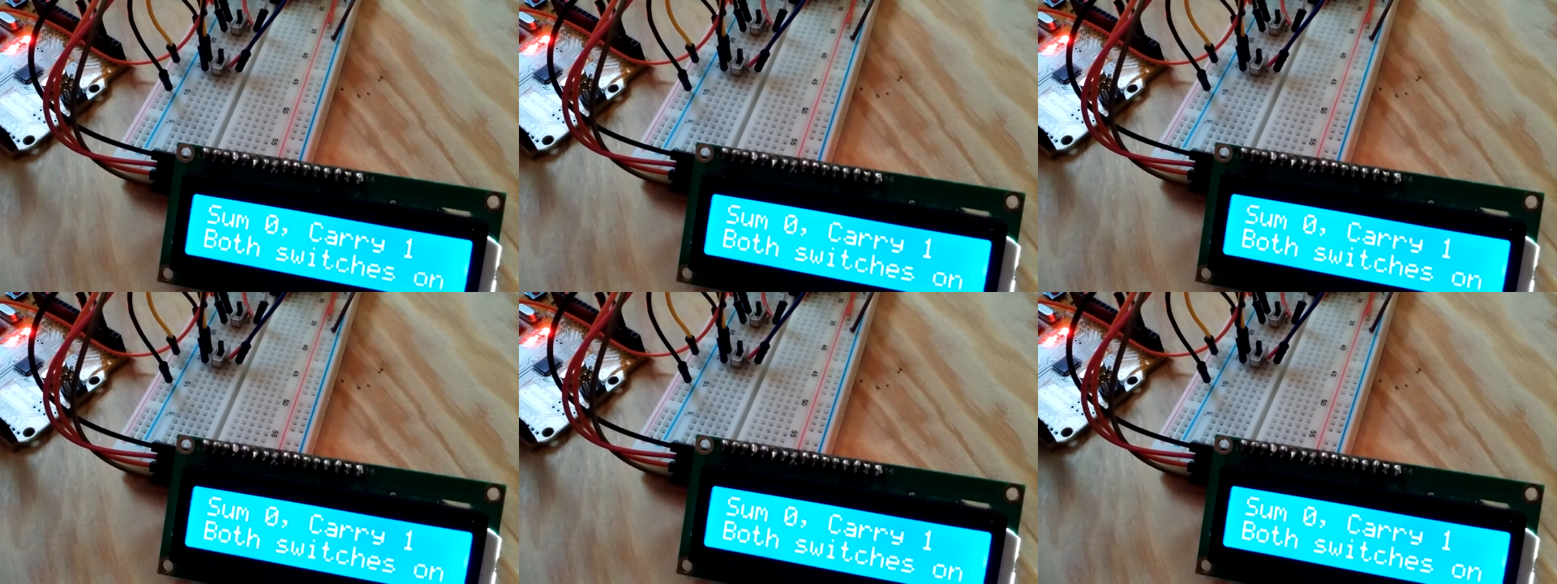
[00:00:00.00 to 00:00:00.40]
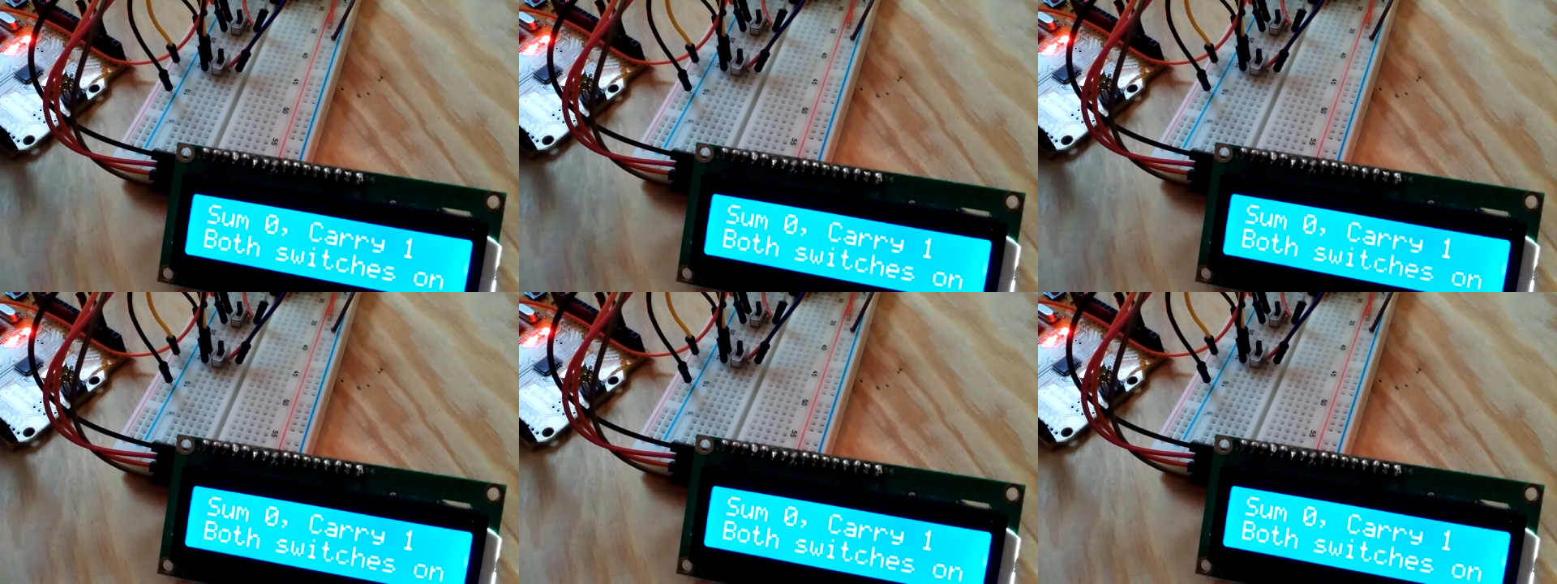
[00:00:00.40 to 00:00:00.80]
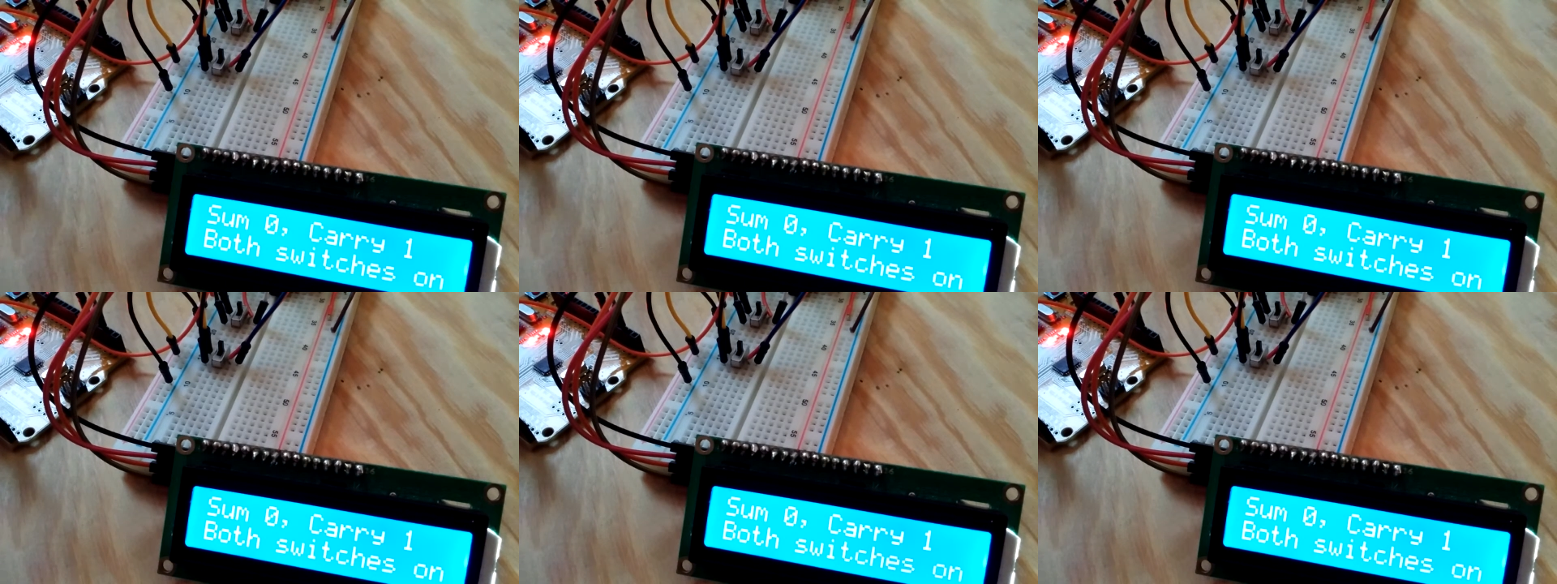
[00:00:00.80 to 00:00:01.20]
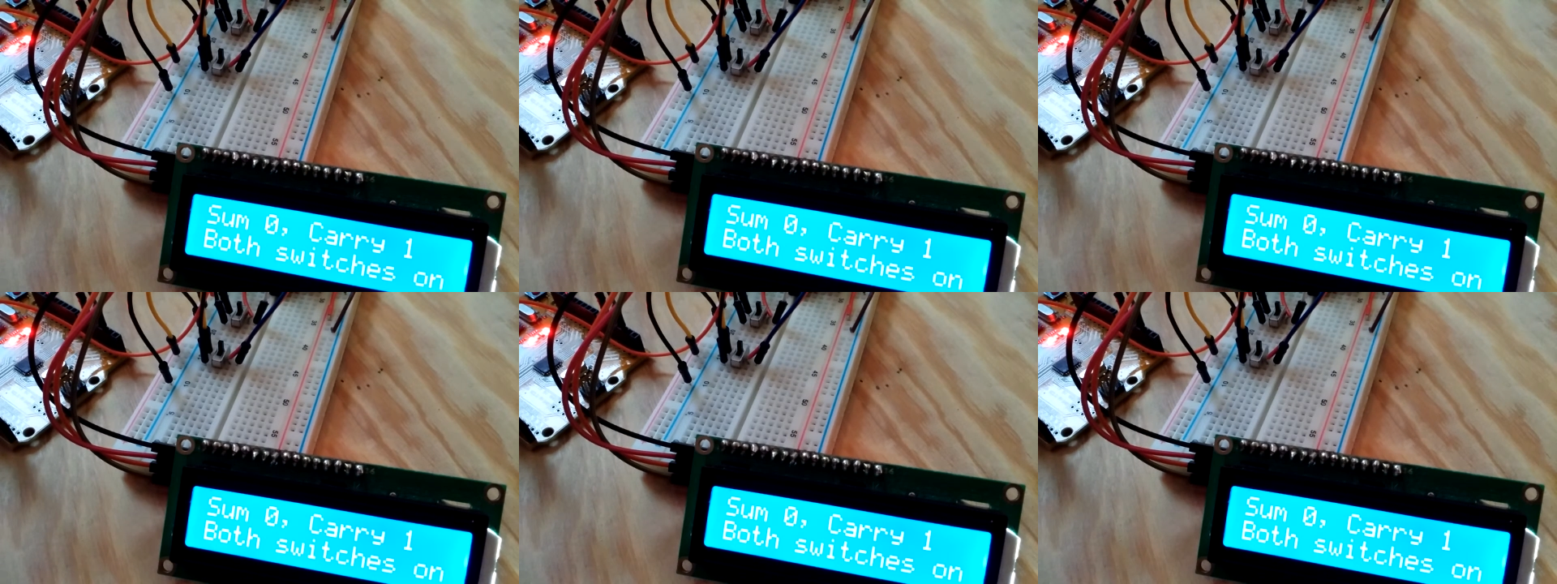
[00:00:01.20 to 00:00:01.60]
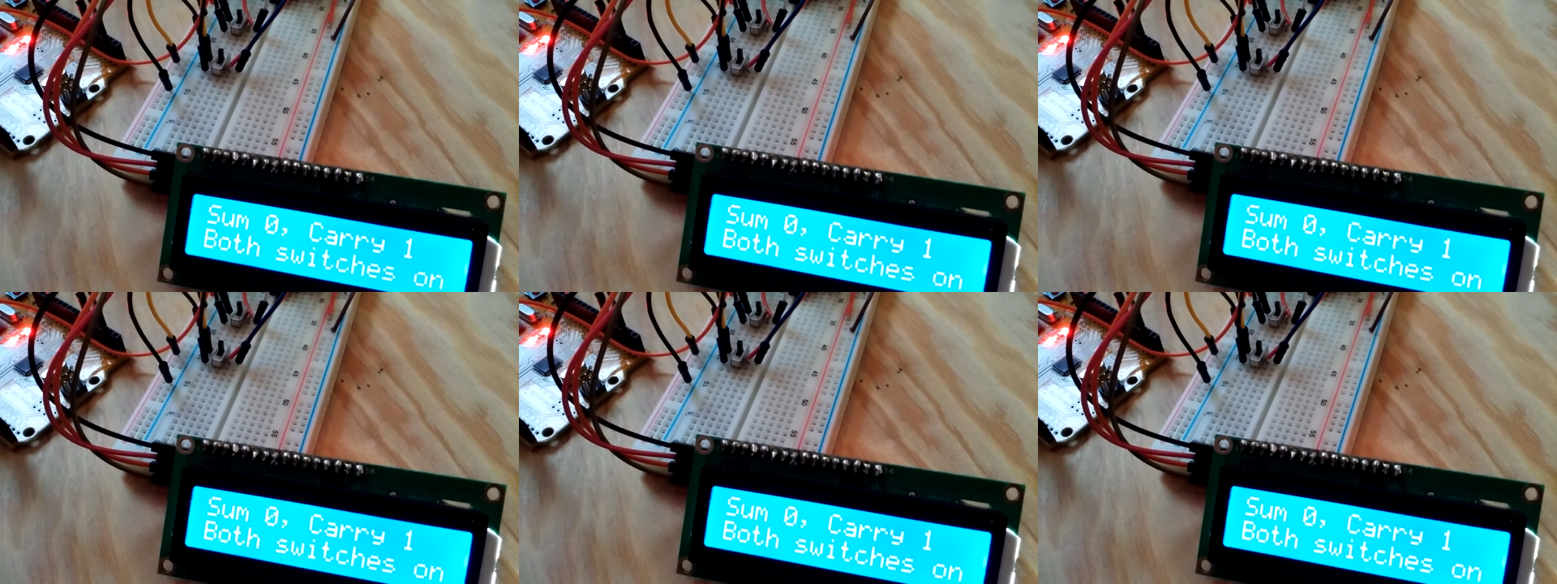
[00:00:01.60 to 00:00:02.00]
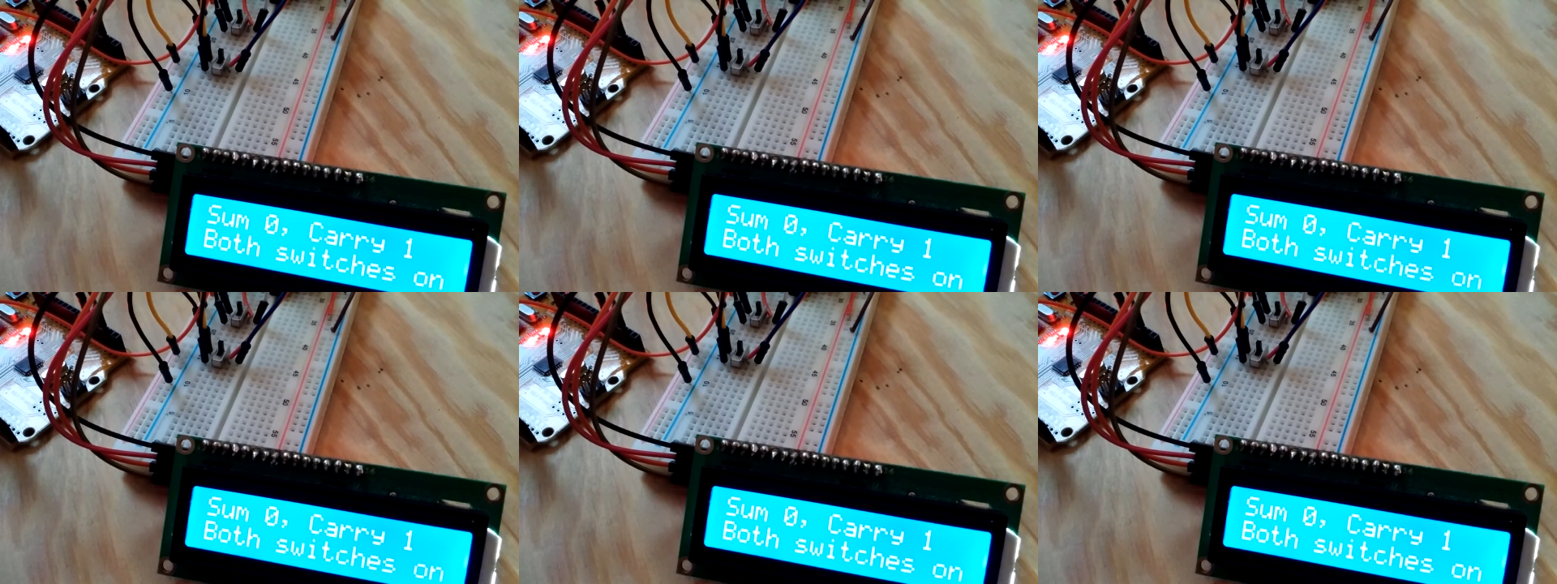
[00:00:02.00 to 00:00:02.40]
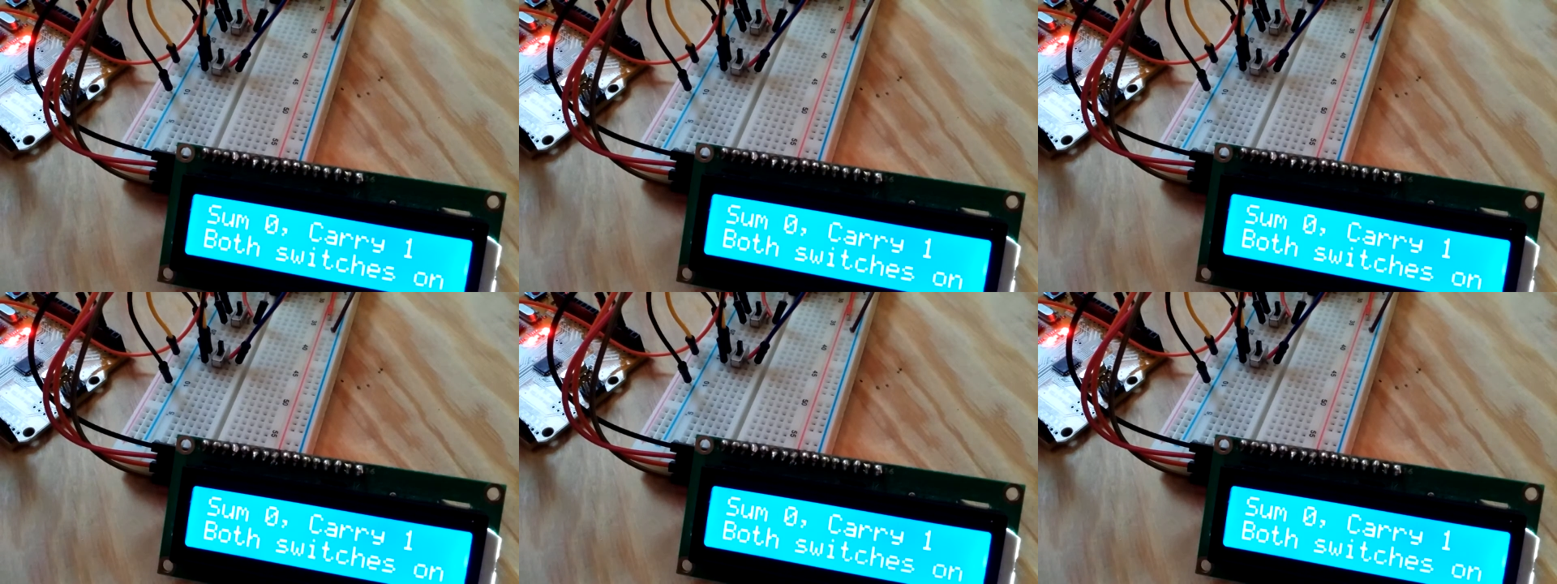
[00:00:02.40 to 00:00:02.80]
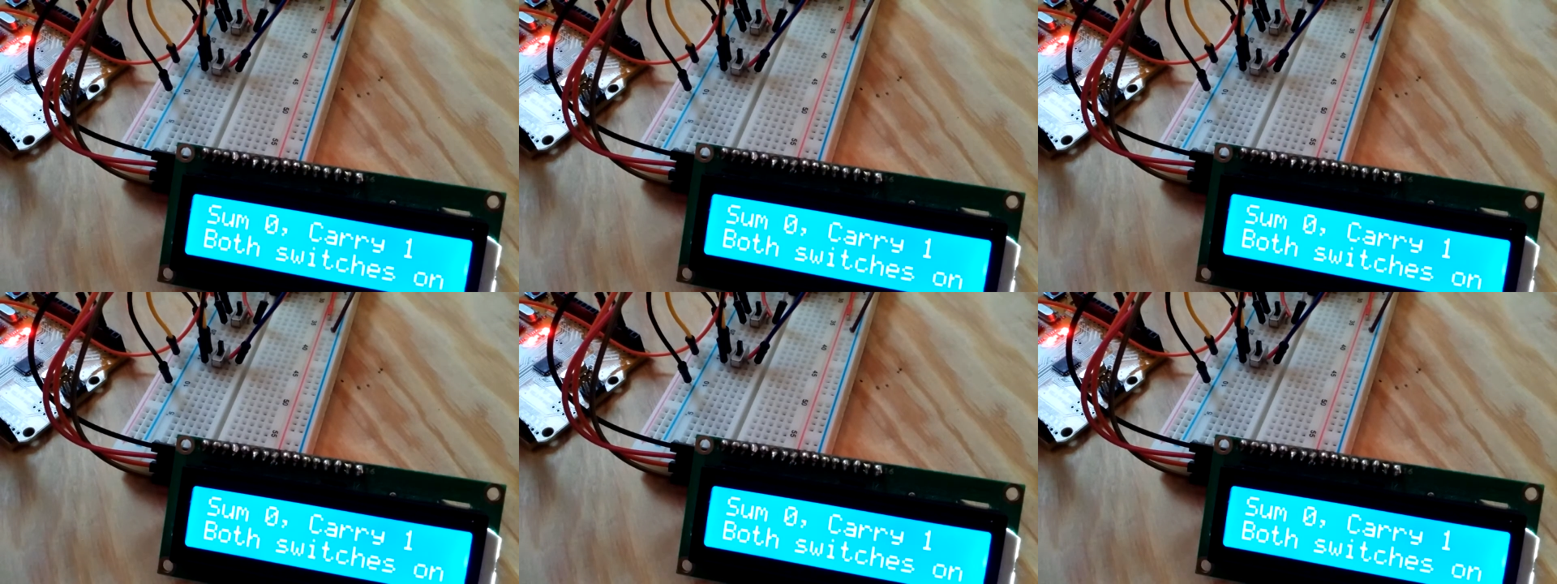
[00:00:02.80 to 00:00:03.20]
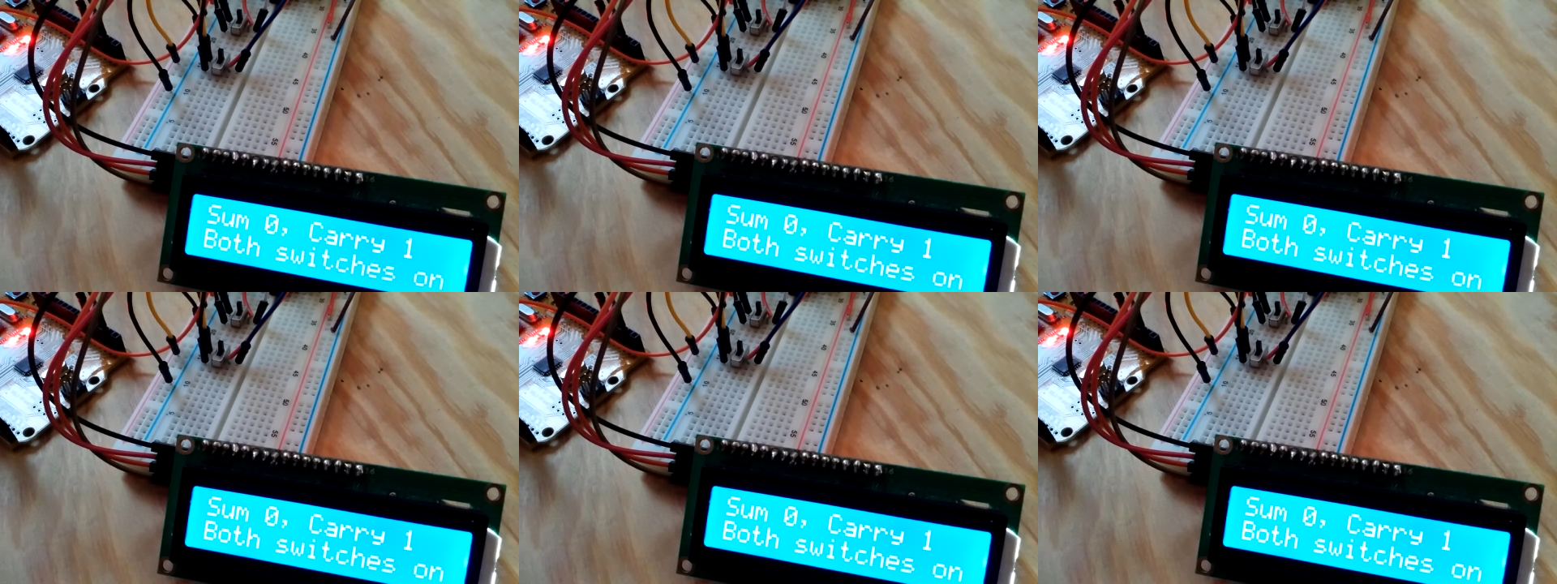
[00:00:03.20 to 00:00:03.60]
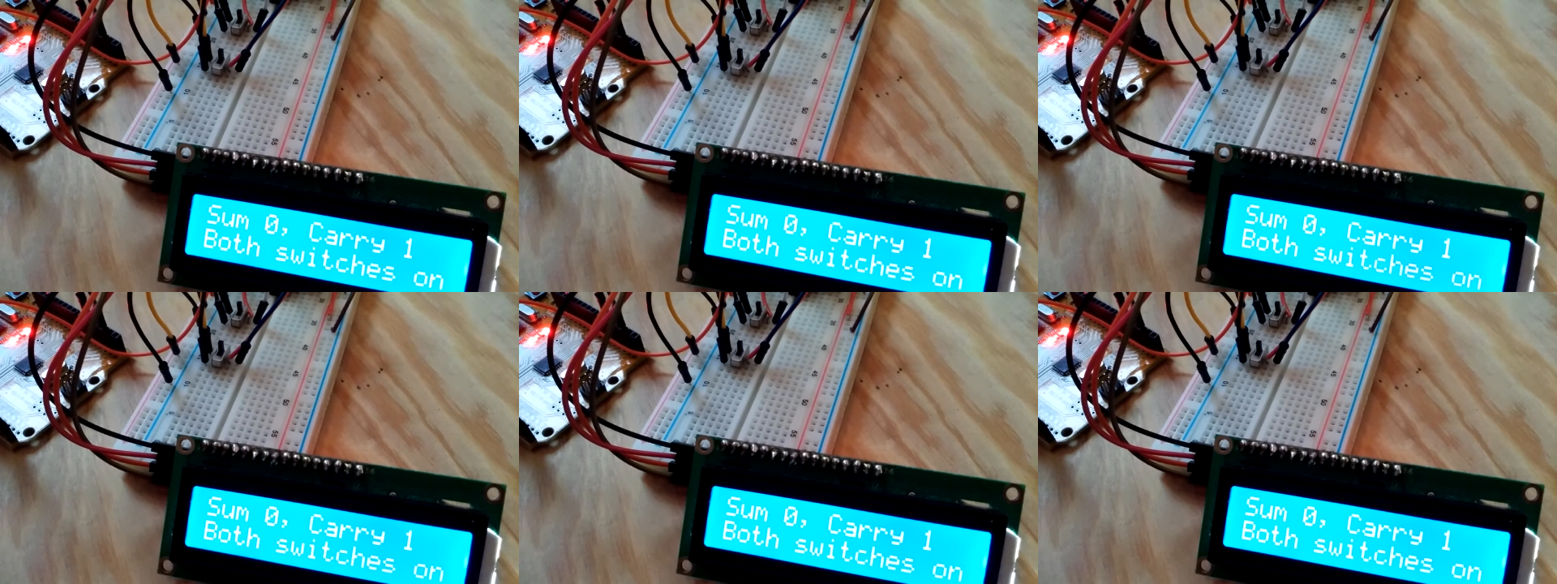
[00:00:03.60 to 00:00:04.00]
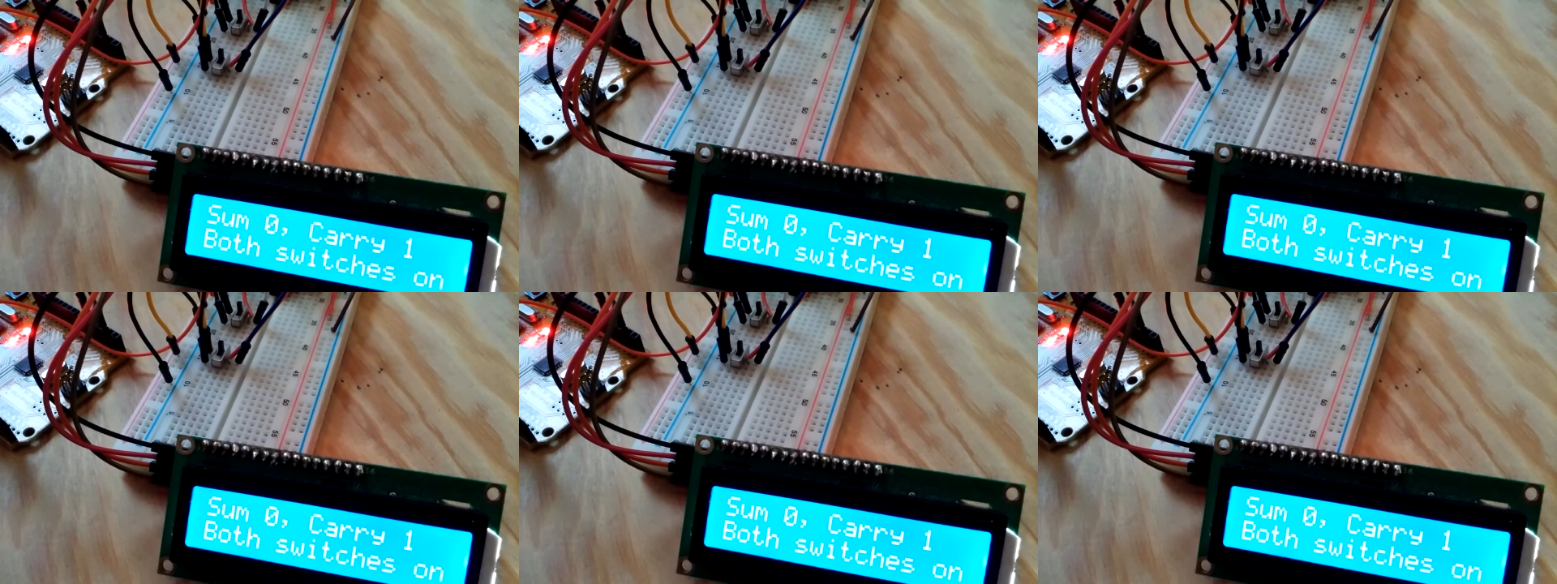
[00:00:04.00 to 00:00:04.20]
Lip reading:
[unreadable: no face in view]